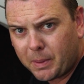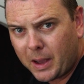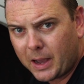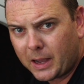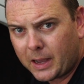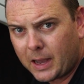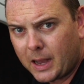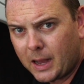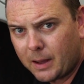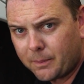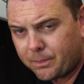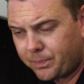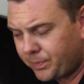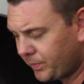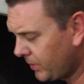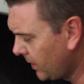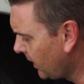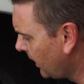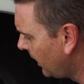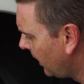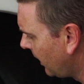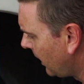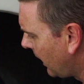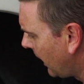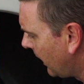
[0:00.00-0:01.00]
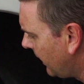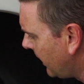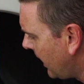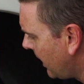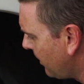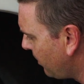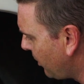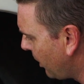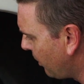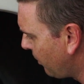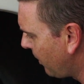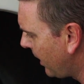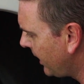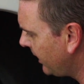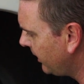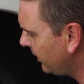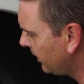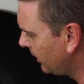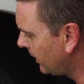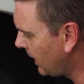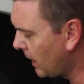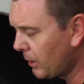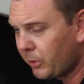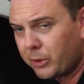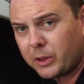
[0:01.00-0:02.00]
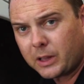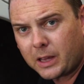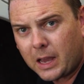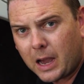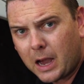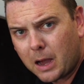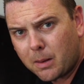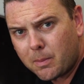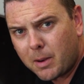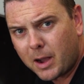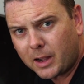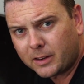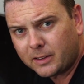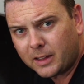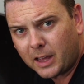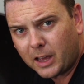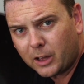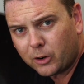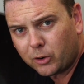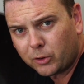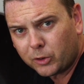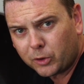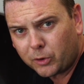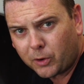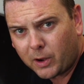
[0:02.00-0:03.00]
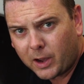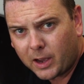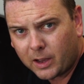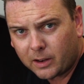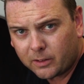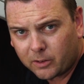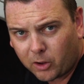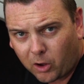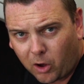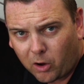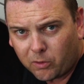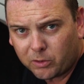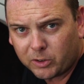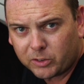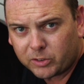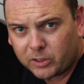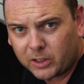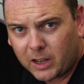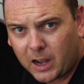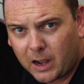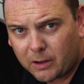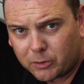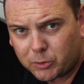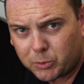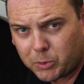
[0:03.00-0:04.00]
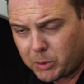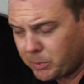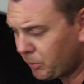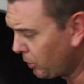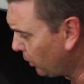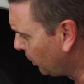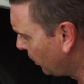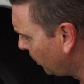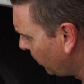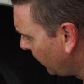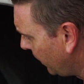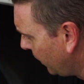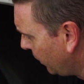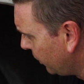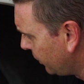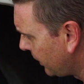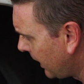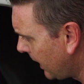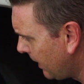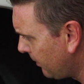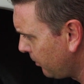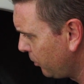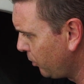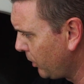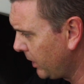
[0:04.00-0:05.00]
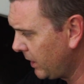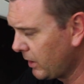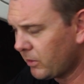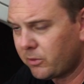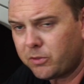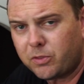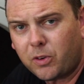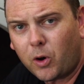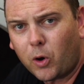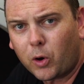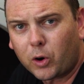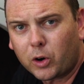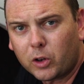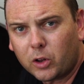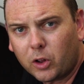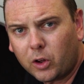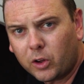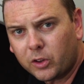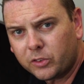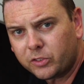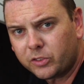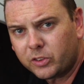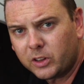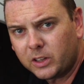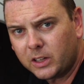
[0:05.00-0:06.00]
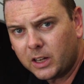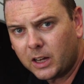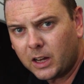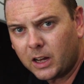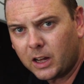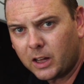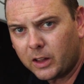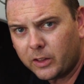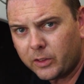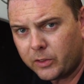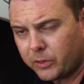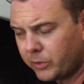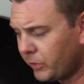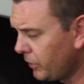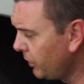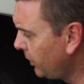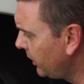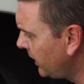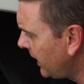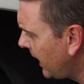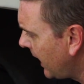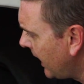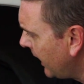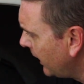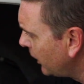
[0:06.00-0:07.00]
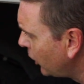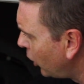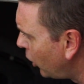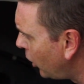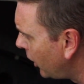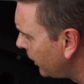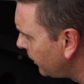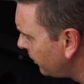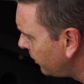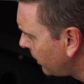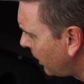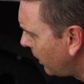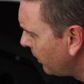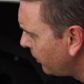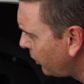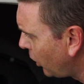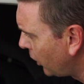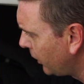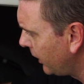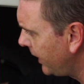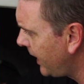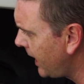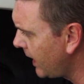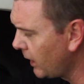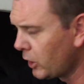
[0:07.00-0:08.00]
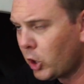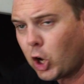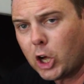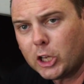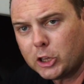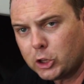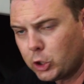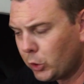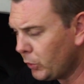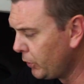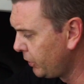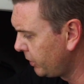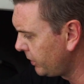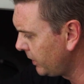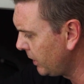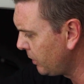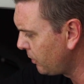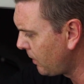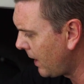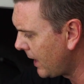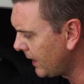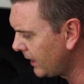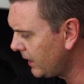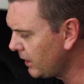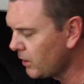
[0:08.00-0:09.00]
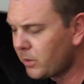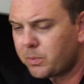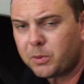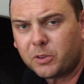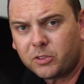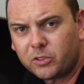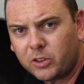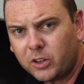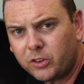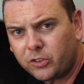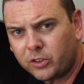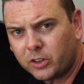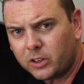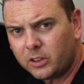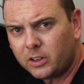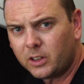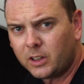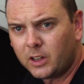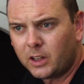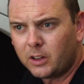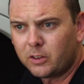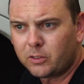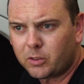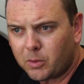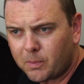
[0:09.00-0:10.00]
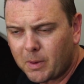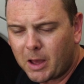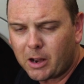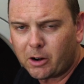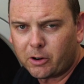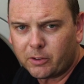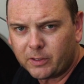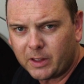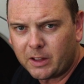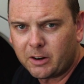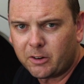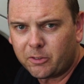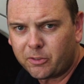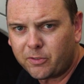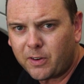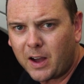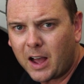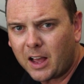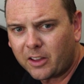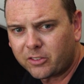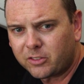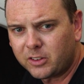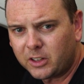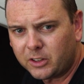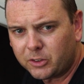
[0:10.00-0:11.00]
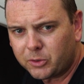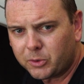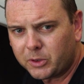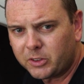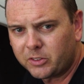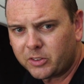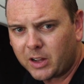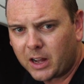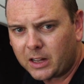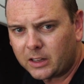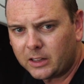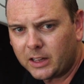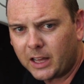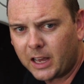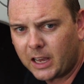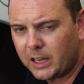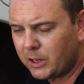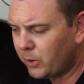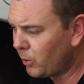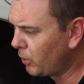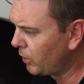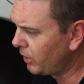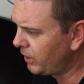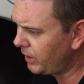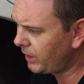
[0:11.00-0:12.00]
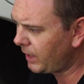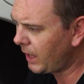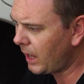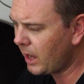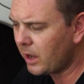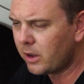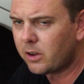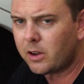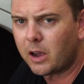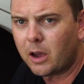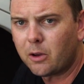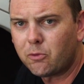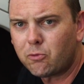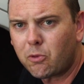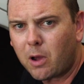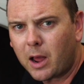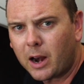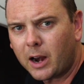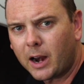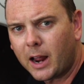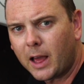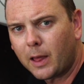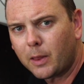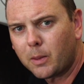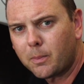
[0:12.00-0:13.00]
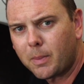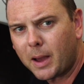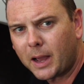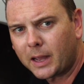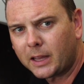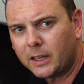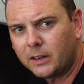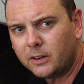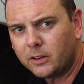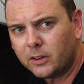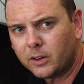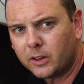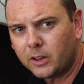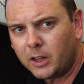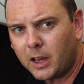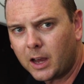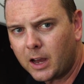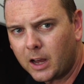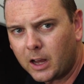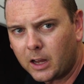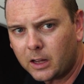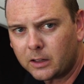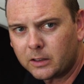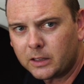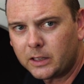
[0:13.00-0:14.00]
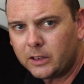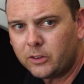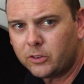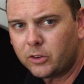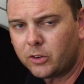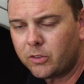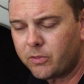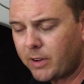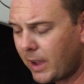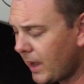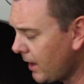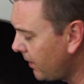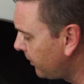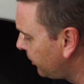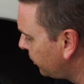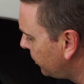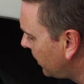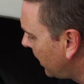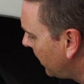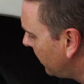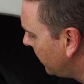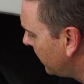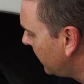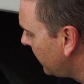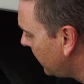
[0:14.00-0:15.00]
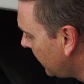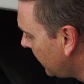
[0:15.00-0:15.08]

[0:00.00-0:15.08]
back up. And then we're ready to lower the car back down on the ground, obviously after we put the wheels up, and we can finalise the airline. So I've got the airline loosely run into position. It's a matter then of fastening to exactly how you want it to go and run it out the back into the valve. So